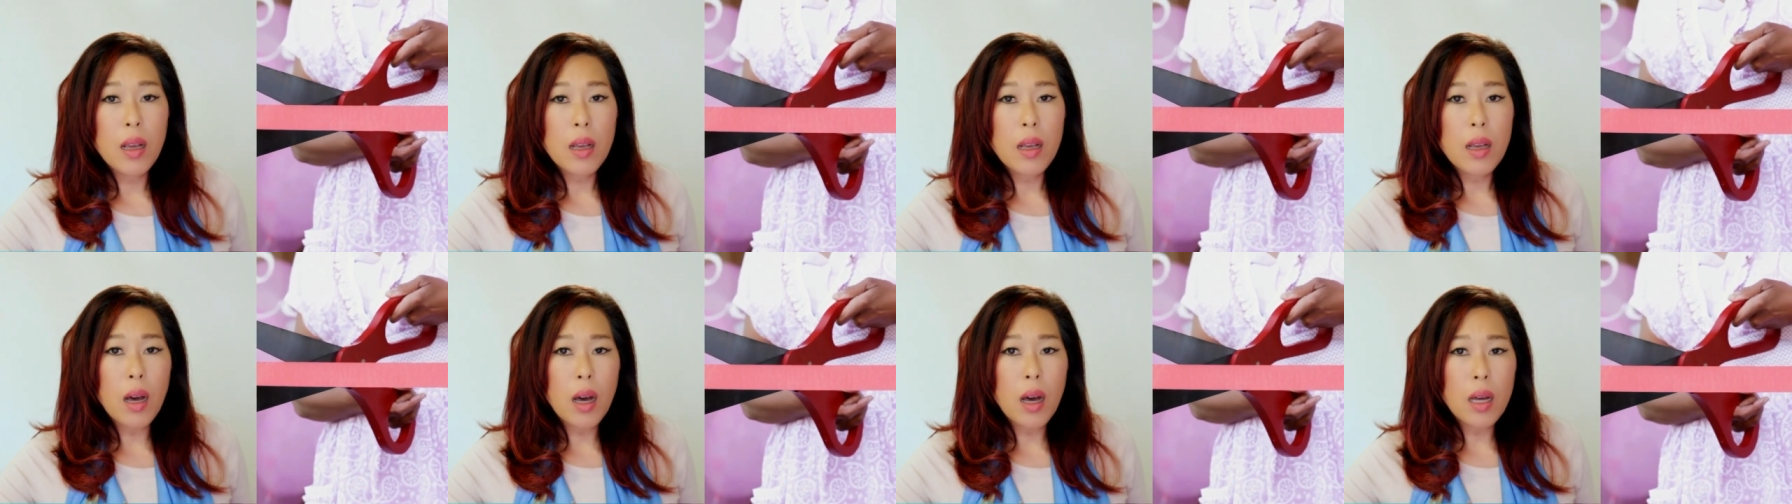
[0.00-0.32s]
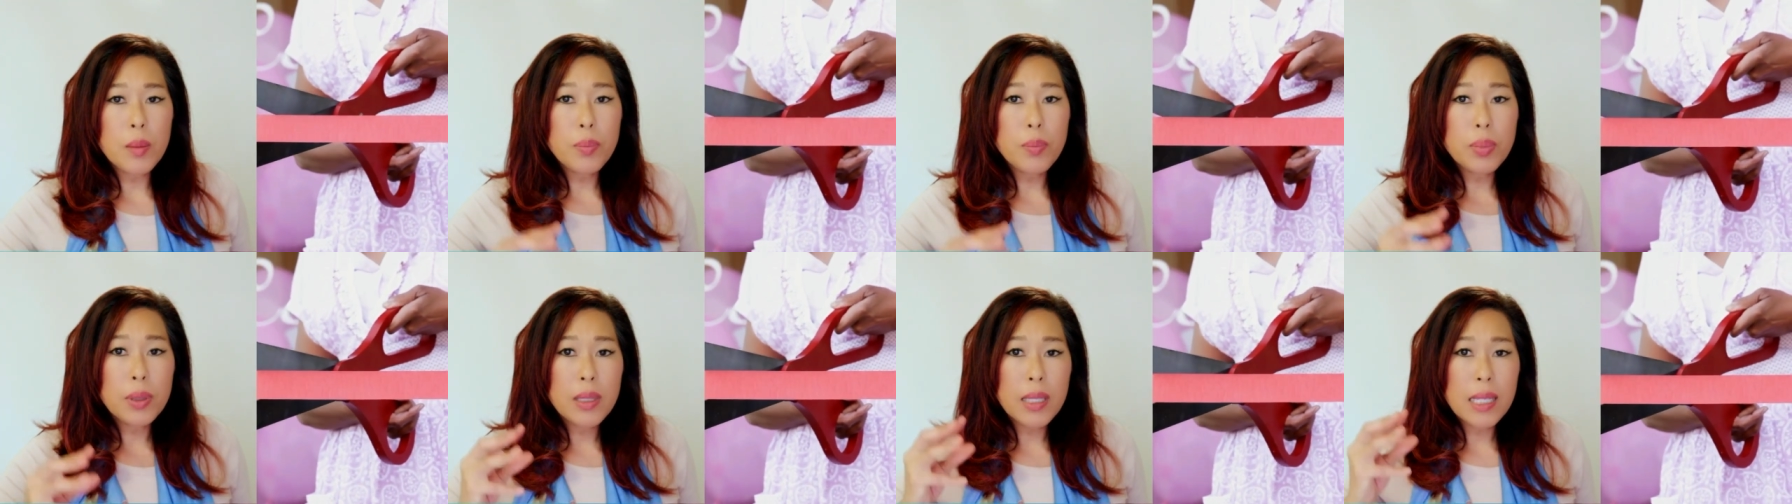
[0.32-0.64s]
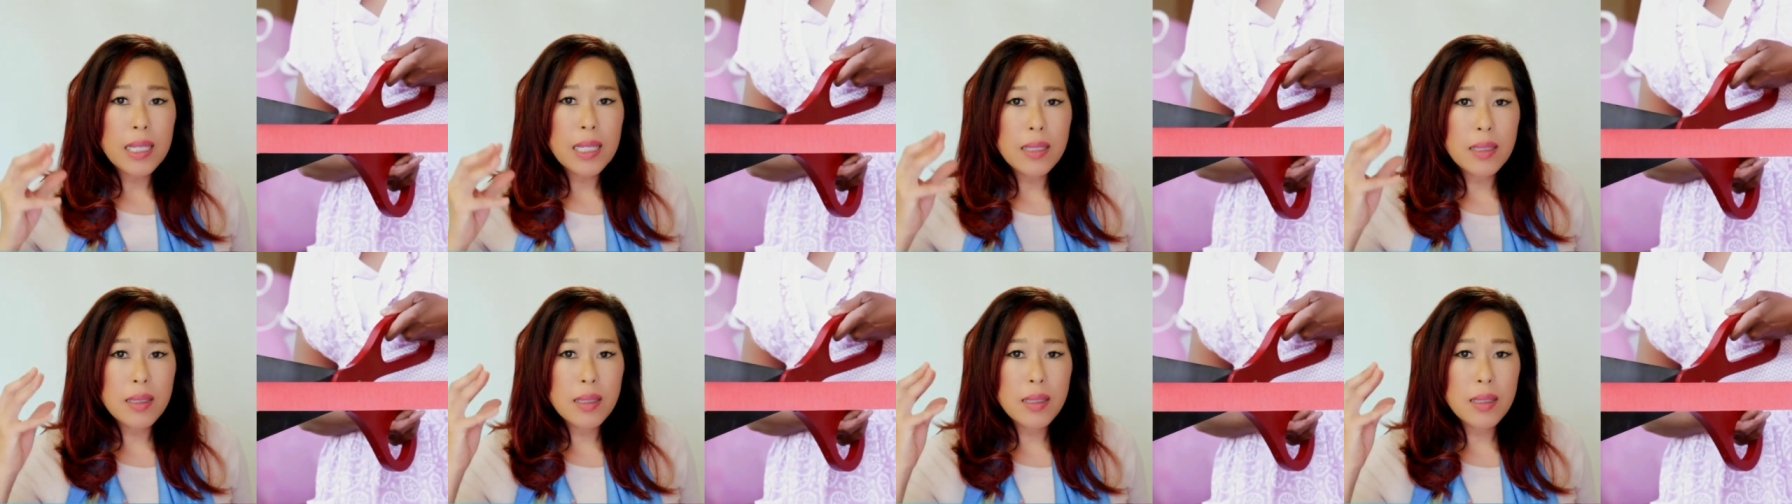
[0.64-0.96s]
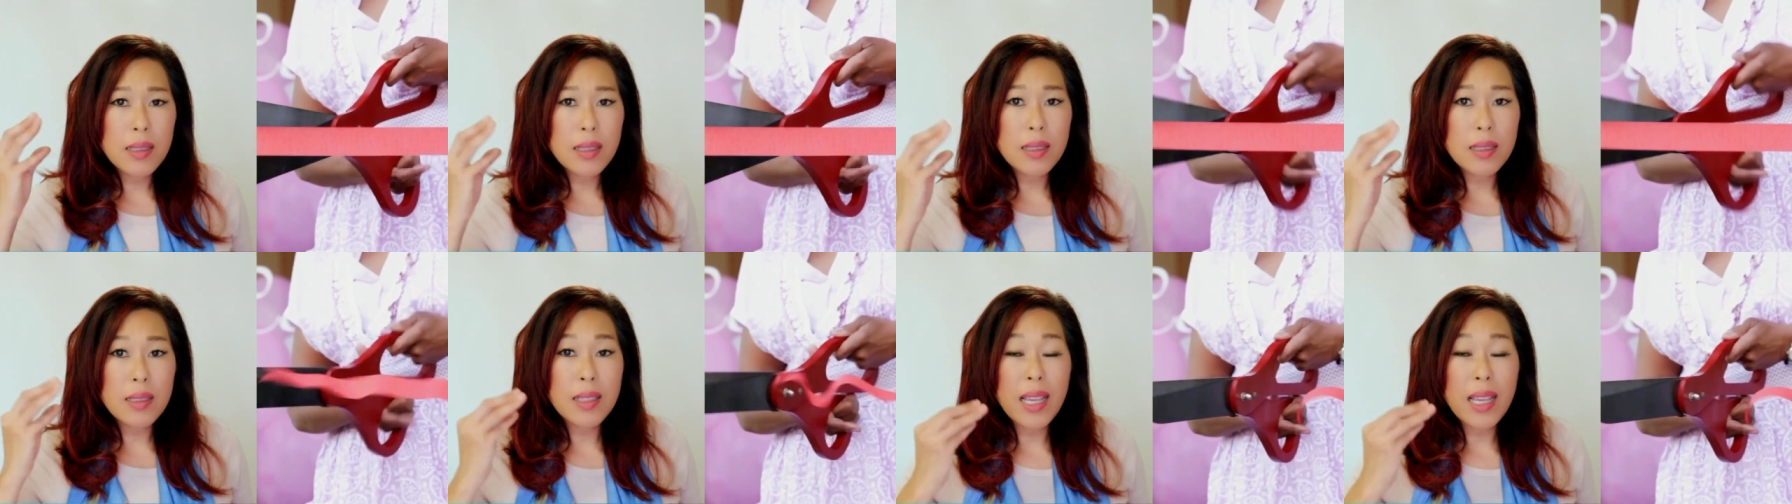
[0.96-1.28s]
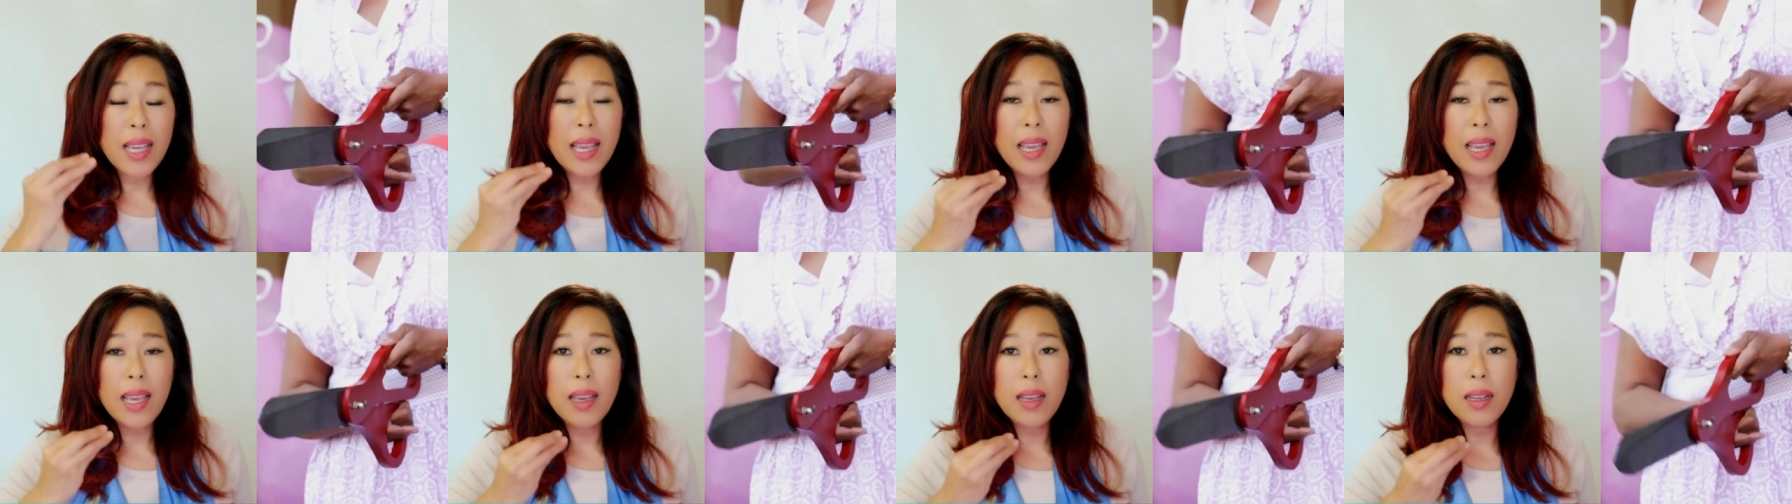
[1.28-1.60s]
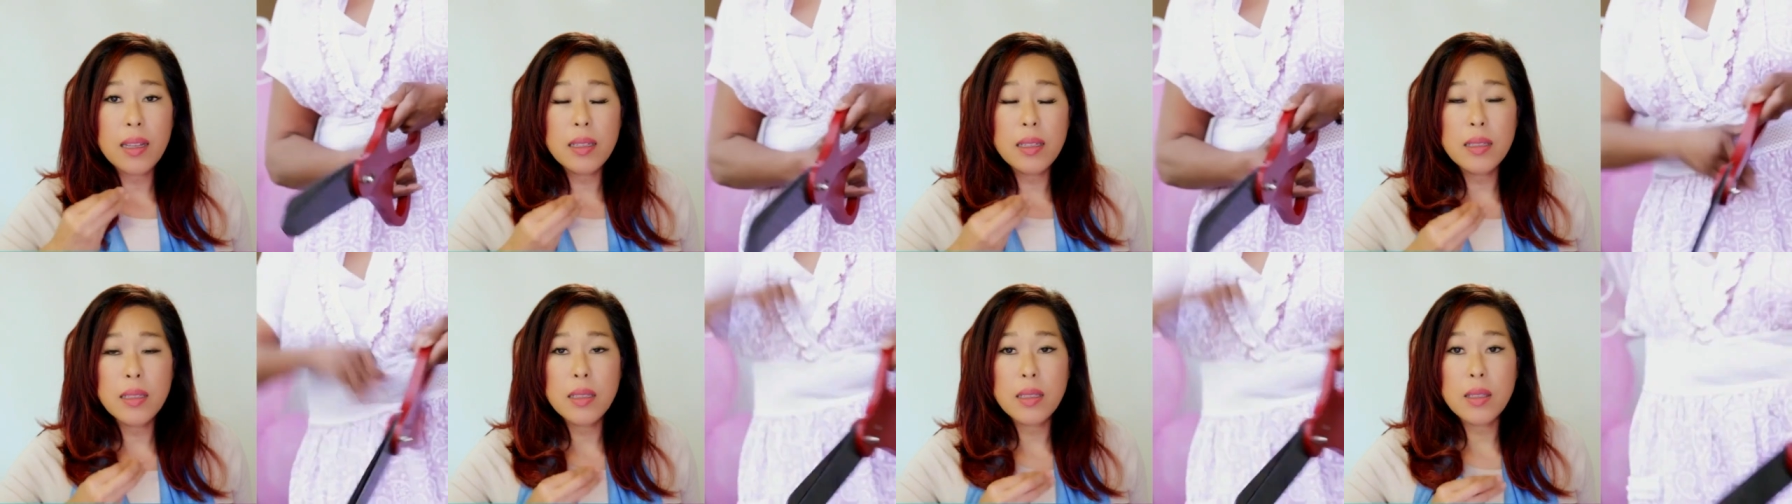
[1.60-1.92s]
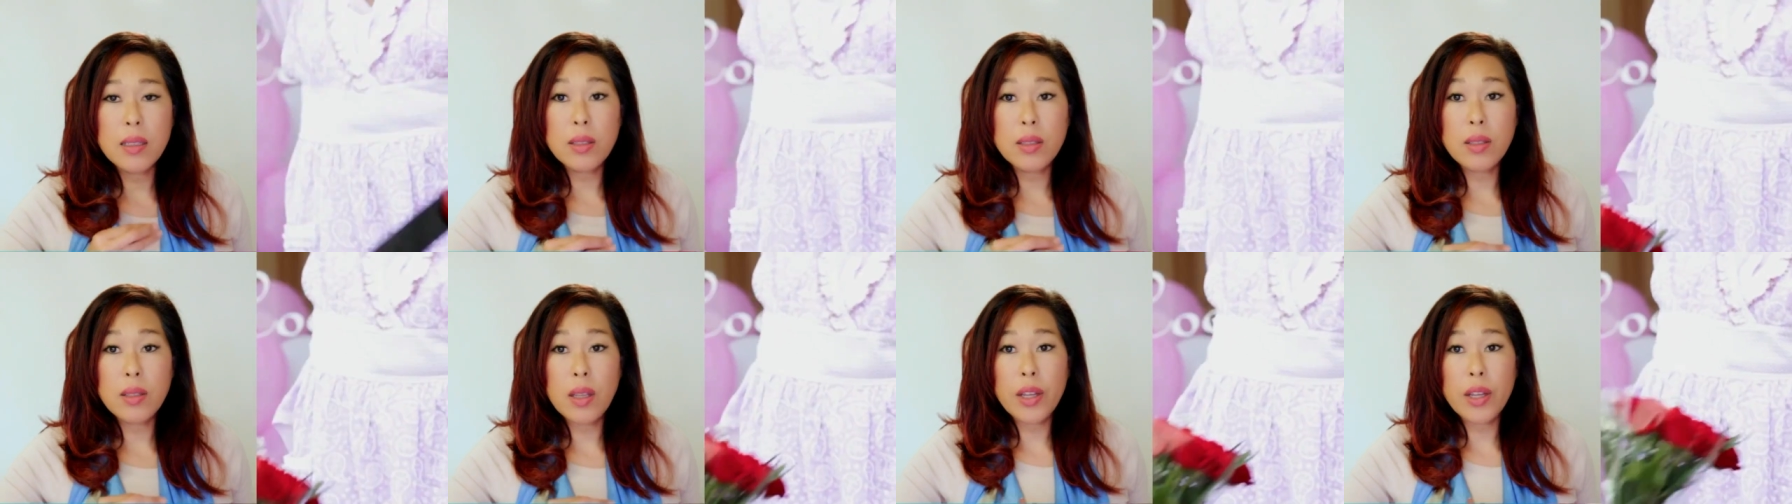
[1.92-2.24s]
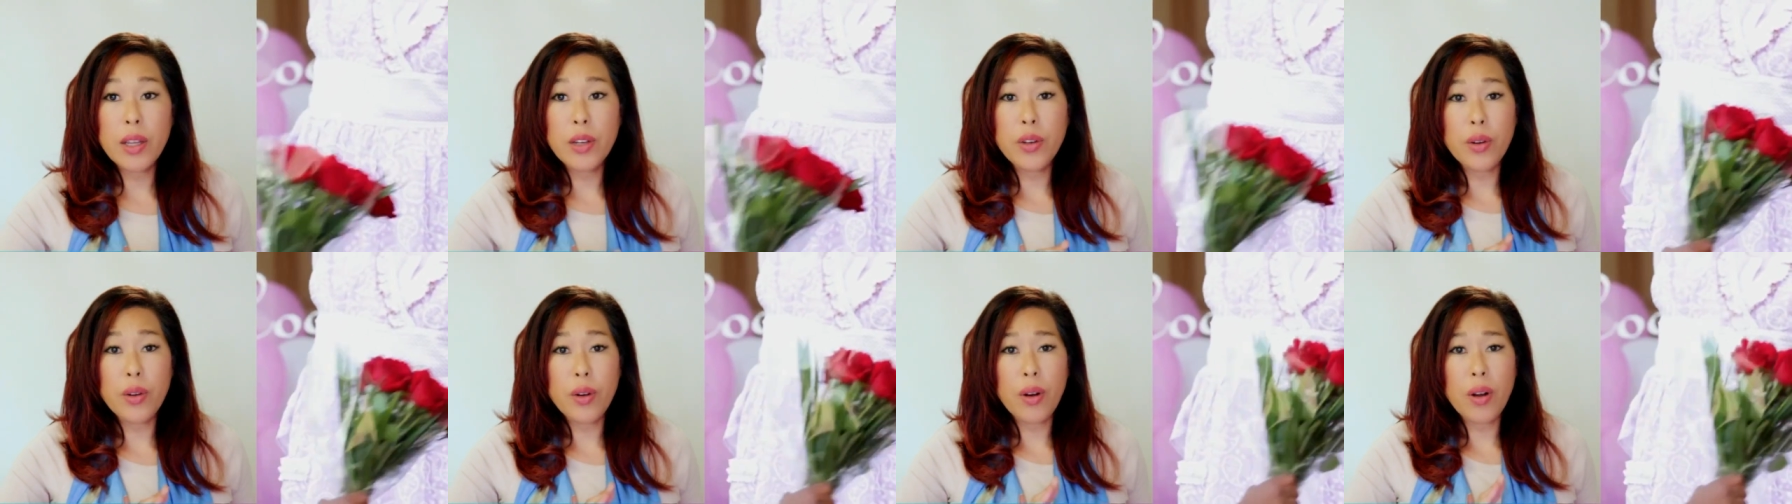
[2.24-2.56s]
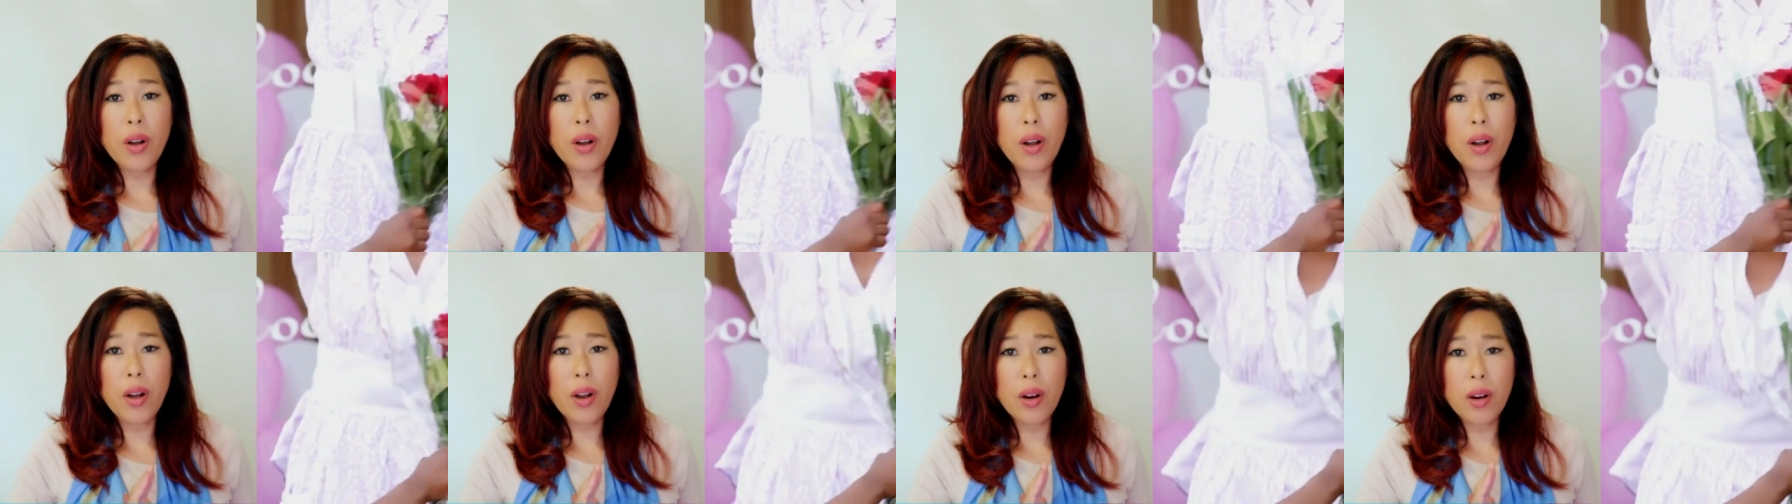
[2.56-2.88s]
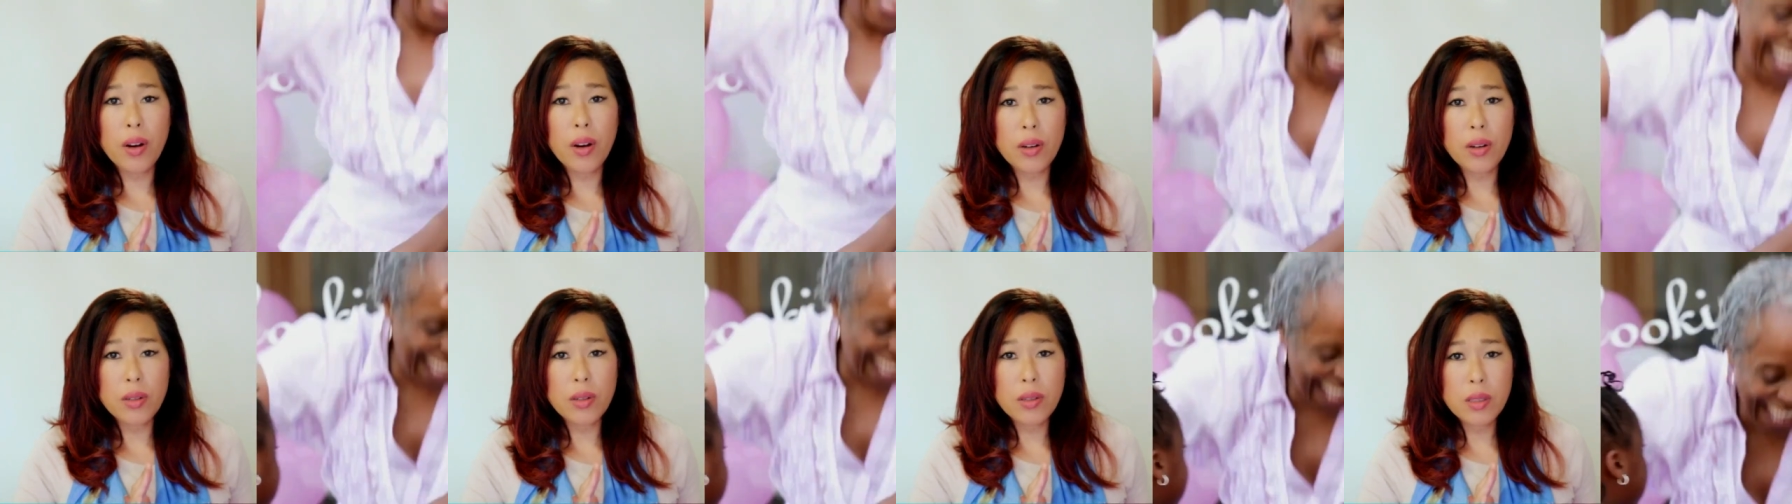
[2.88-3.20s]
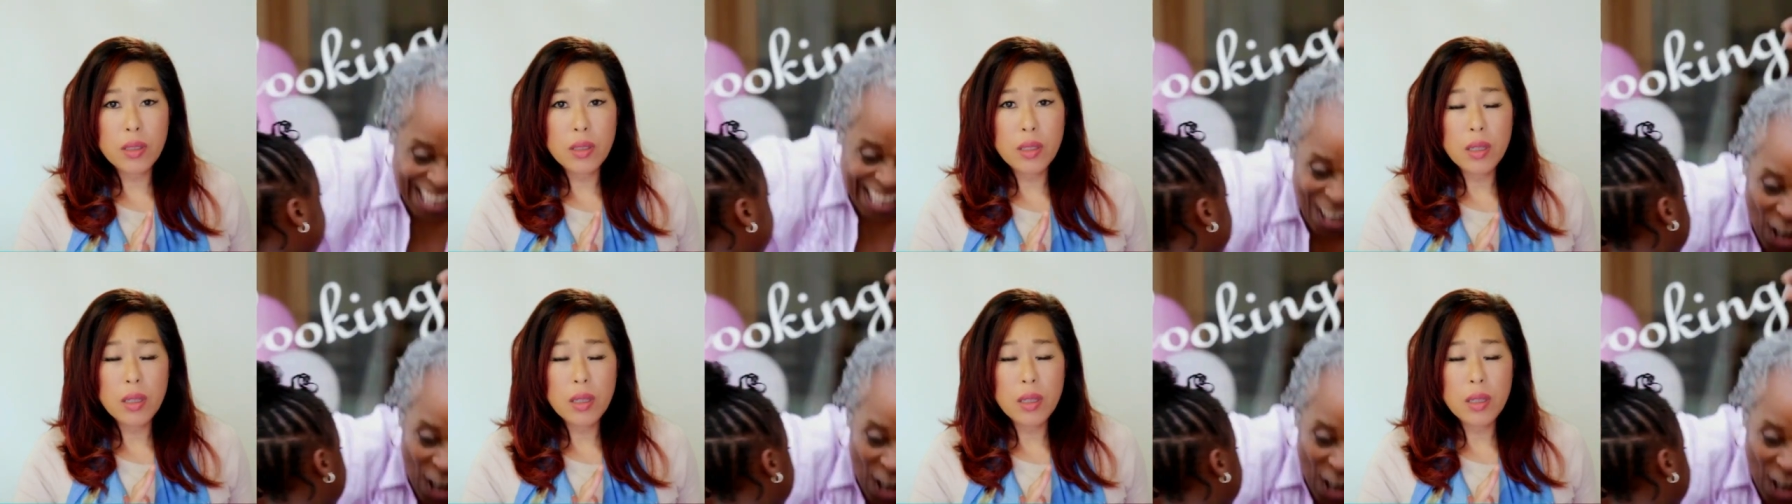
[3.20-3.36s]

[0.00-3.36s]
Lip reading: God places His hands inside your heart